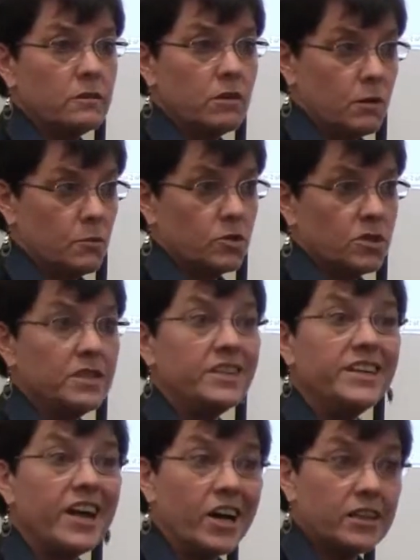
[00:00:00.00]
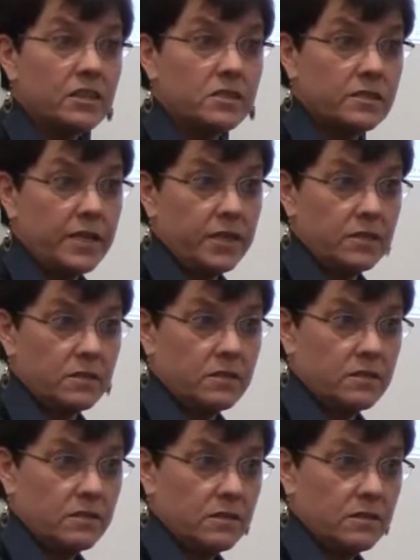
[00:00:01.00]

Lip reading: commerce, not the states.